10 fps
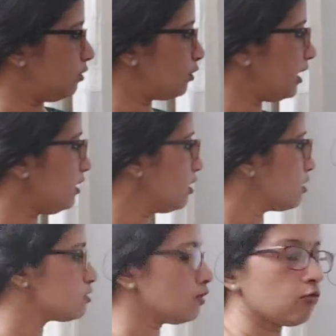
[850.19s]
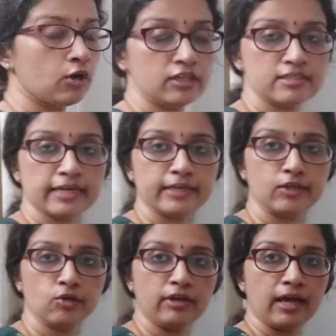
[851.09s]
Okay, so what is
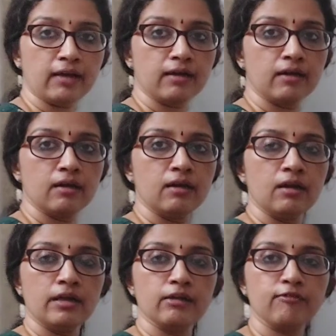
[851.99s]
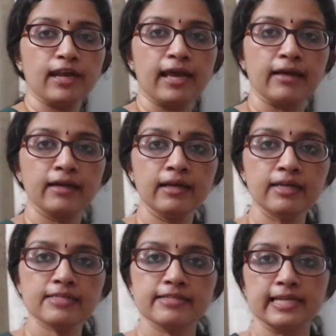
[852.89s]
acute angle? If an angle
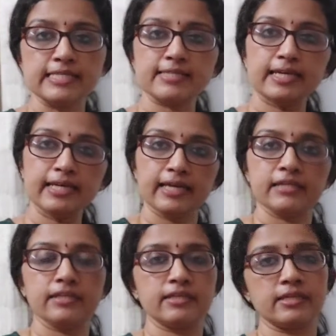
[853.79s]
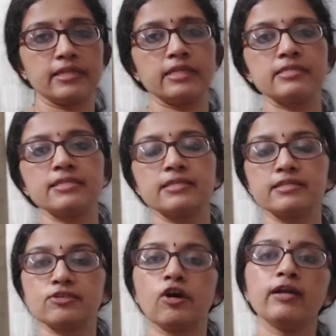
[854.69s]
is less than 90 degrees, it
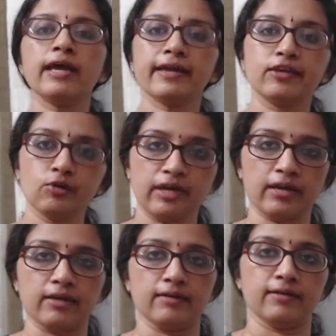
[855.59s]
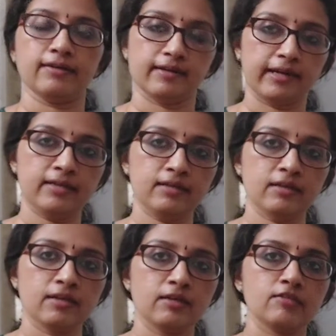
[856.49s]
is called acute angle, right?
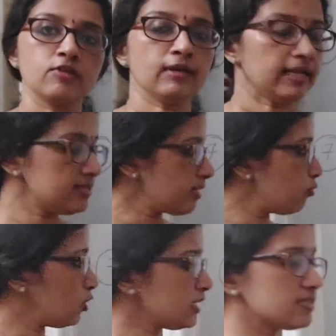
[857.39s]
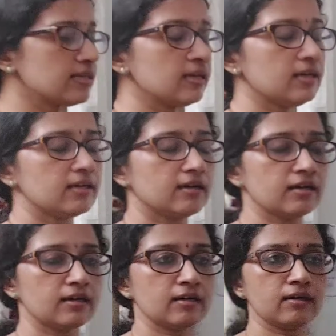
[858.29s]
So let's see, what is
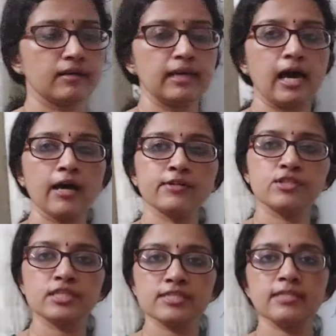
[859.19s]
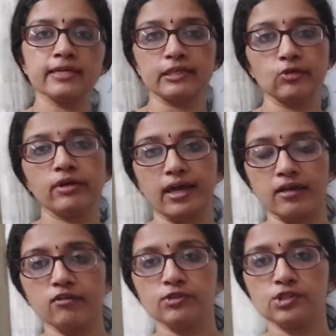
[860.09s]
the largest acute
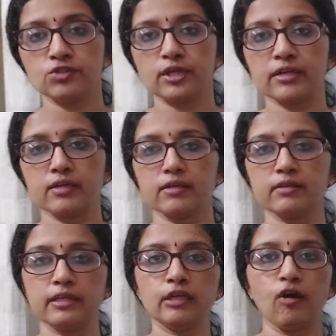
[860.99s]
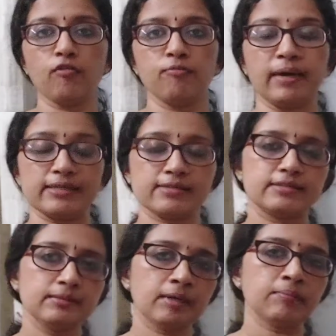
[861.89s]
angle which you can think of?
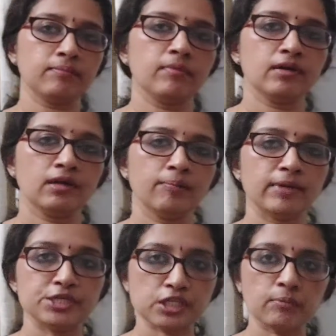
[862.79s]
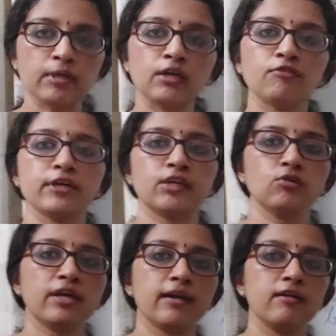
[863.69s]
Maximum measurement of
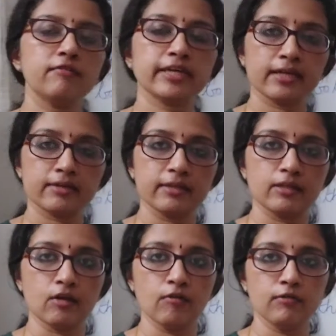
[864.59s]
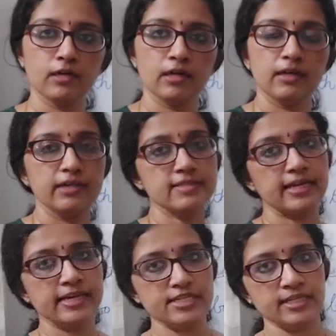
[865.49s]
acute angle we can think of is
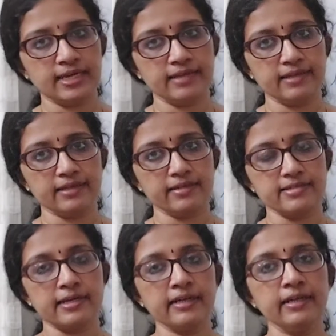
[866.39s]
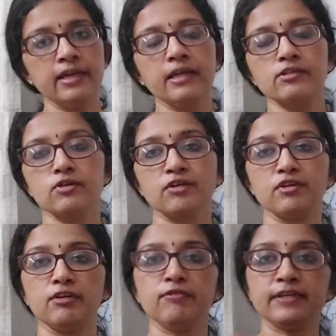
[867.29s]
89 degrees, right? So
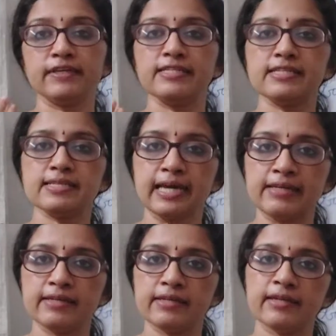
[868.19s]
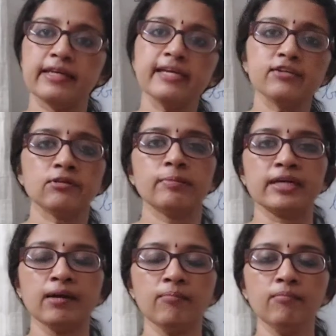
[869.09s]
if it reaches 90 degree, it will
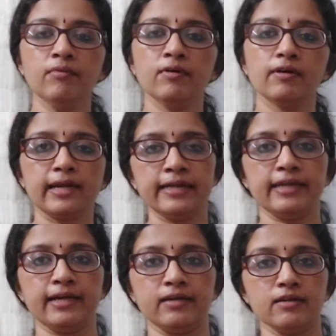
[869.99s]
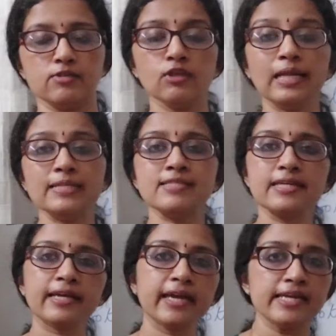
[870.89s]
become right angle. So let's
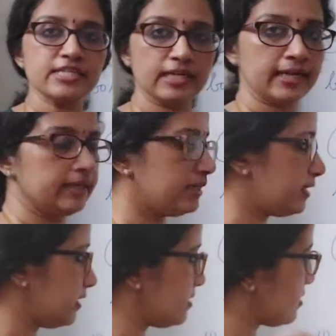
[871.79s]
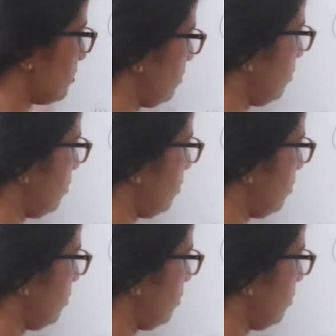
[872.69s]
take 89 degrees.